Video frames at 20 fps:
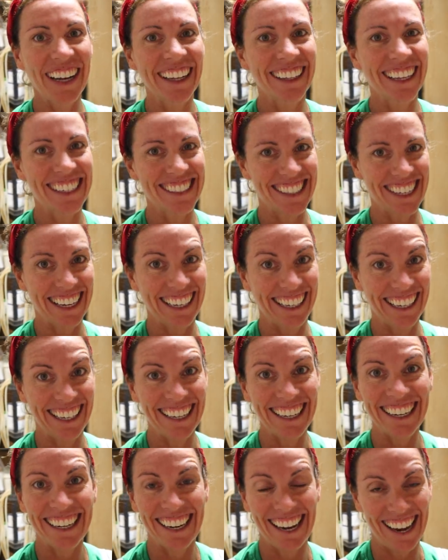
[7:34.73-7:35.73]
unless I
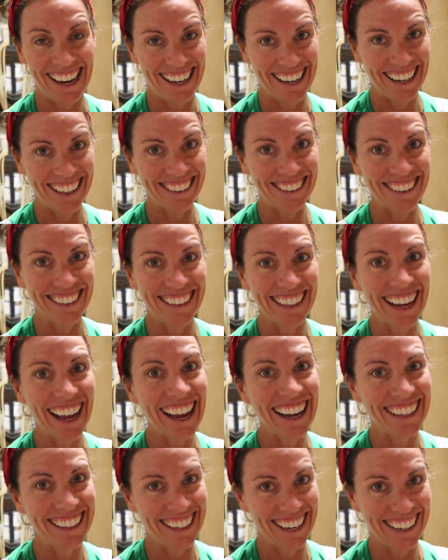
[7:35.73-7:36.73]
hit
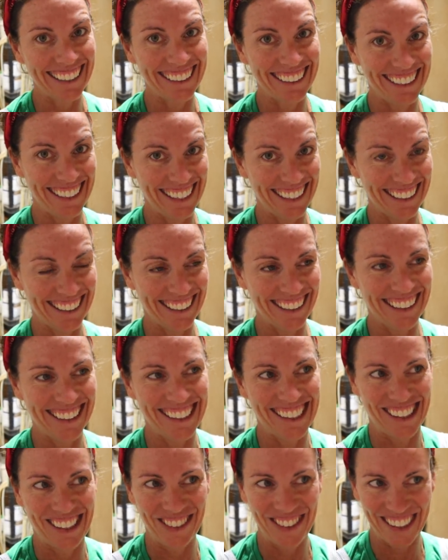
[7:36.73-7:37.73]
999
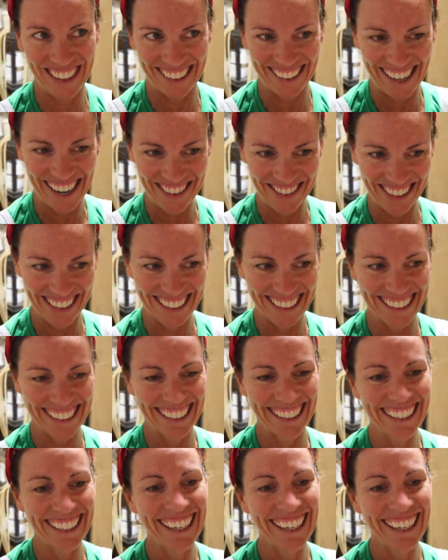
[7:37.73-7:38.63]
subscribers.